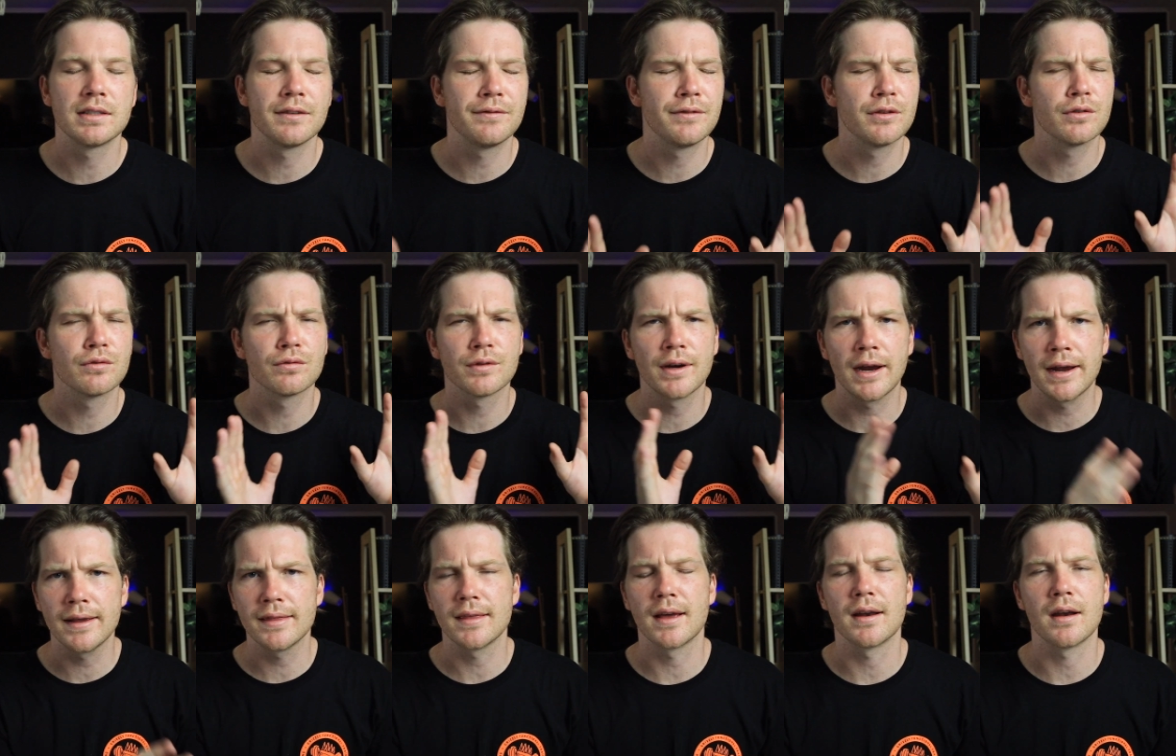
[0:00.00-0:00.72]
If you
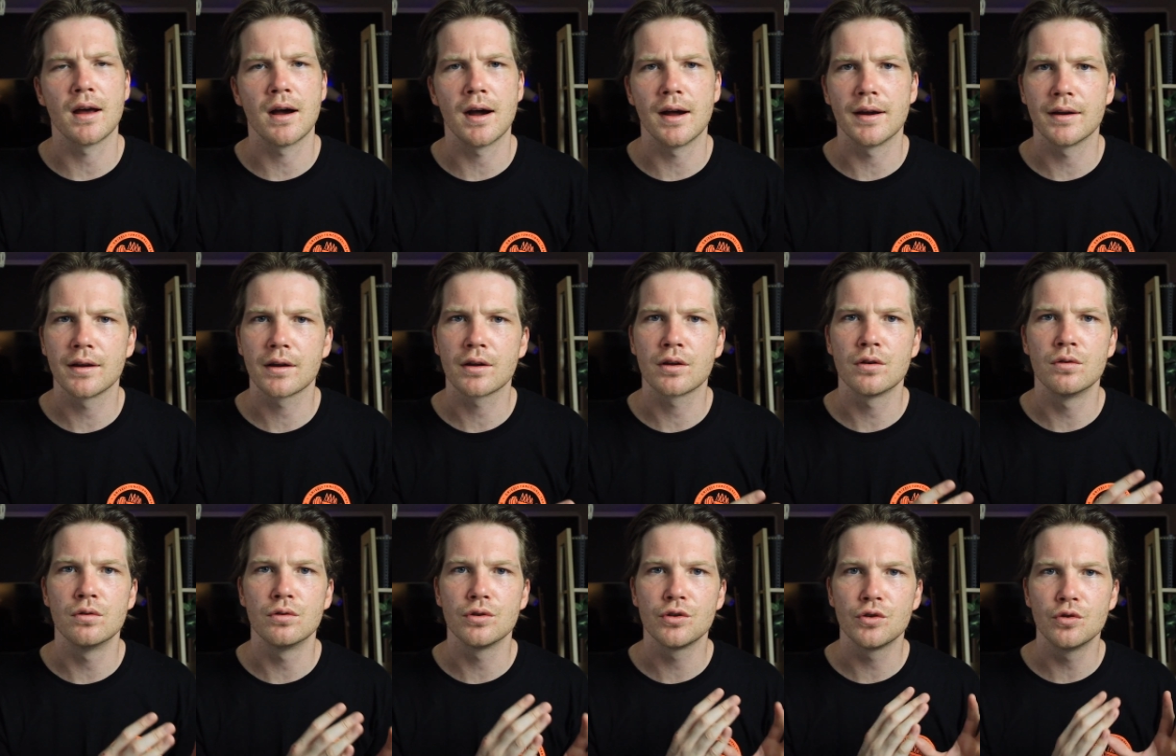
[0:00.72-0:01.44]
read that
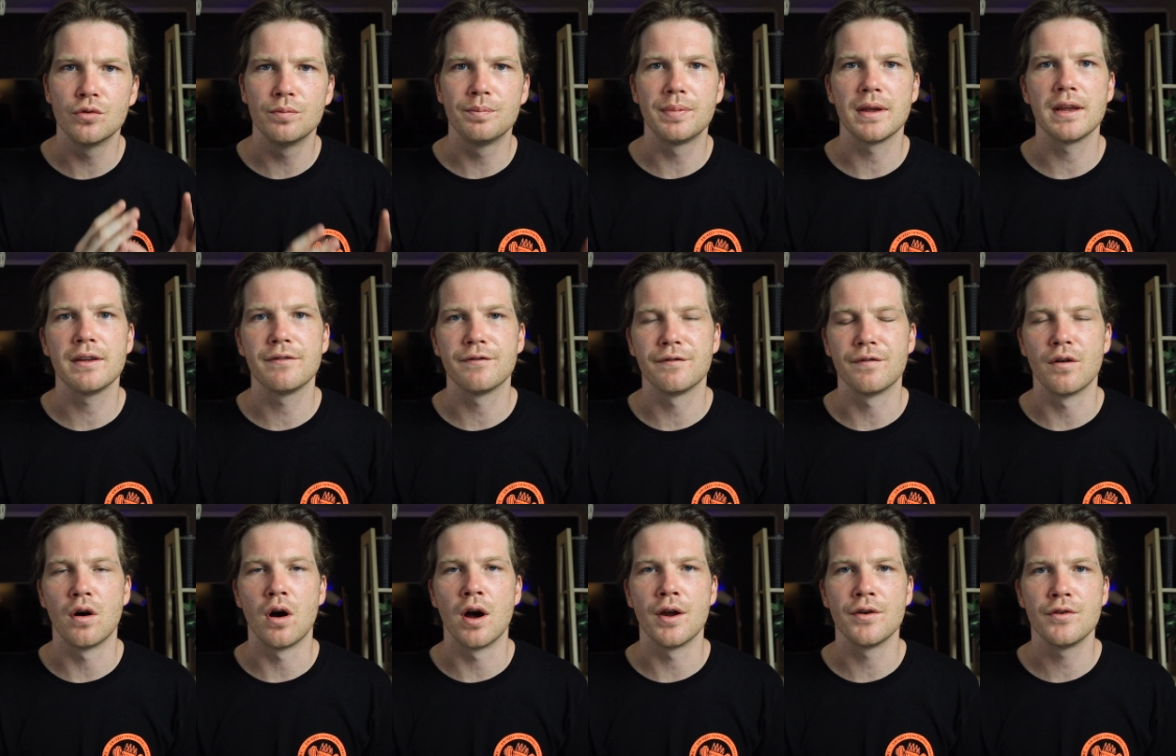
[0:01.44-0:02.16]
article, you'll be
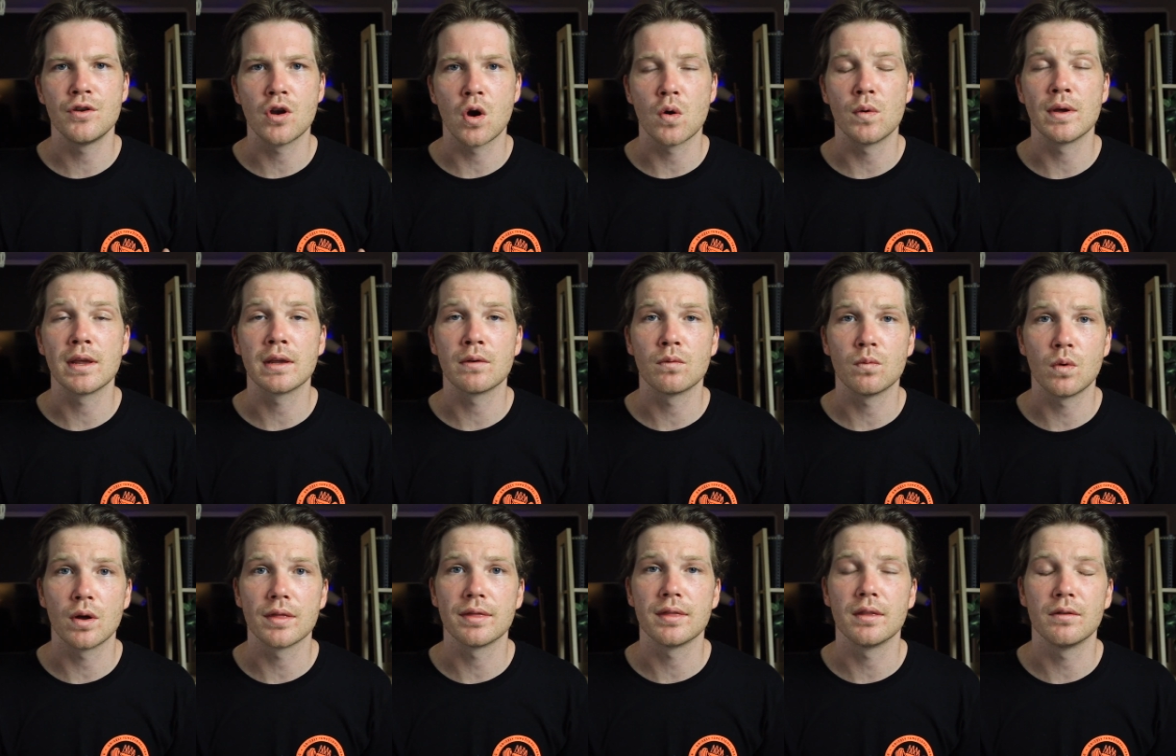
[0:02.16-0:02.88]
fine knowing
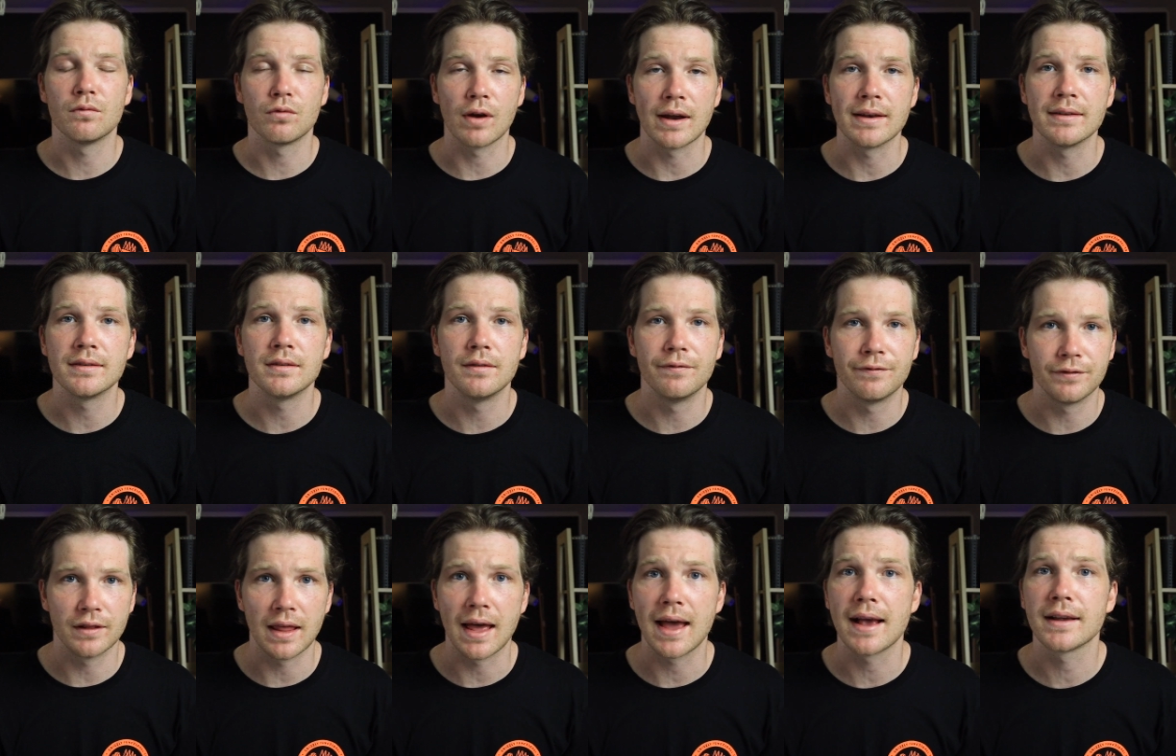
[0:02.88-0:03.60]
what red
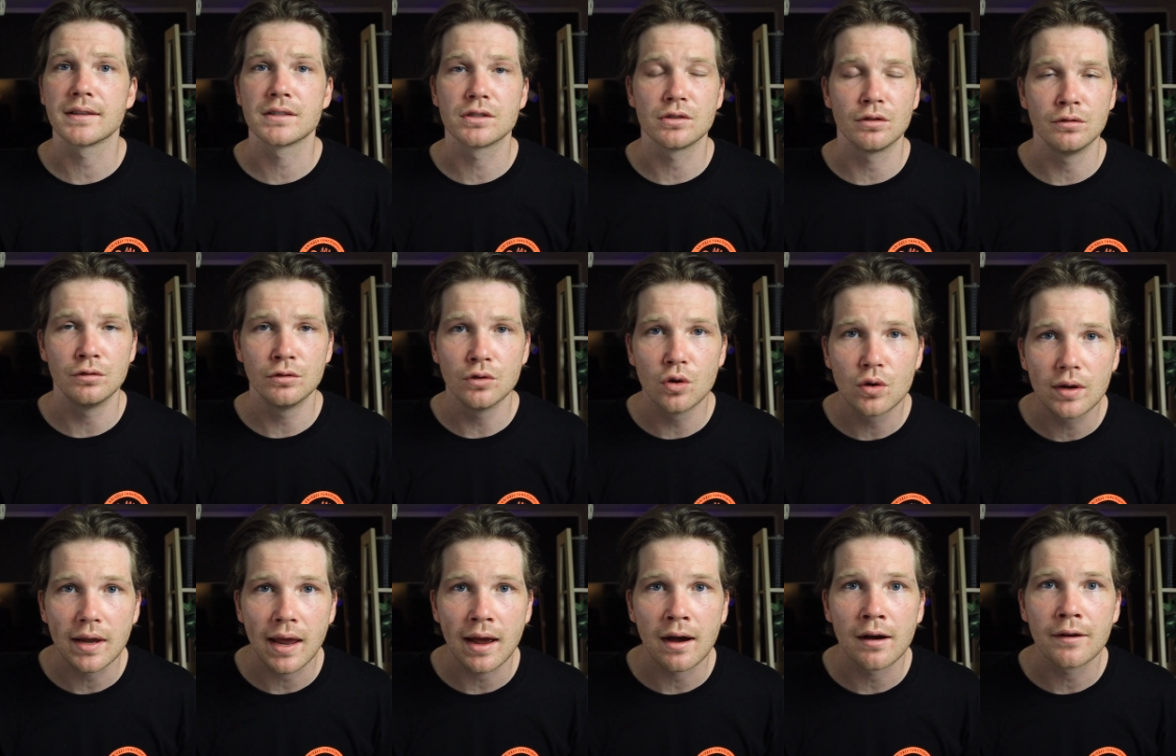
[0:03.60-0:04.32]
flags to
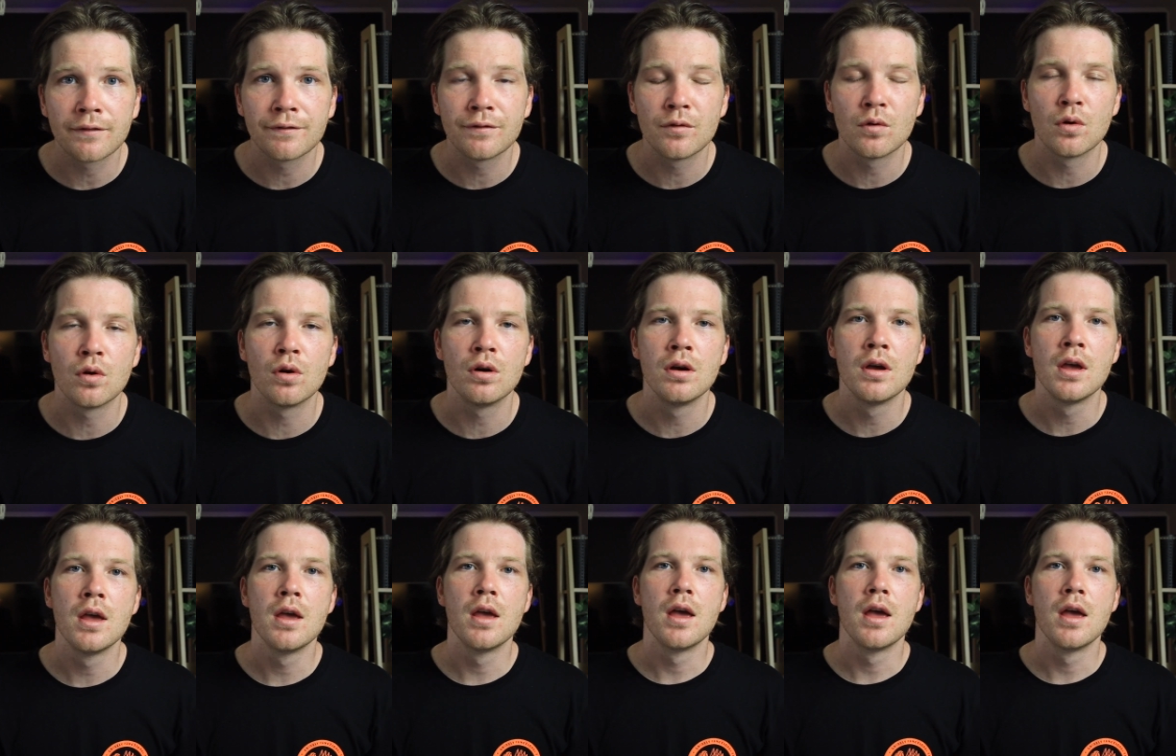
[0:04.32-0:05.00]
look out for.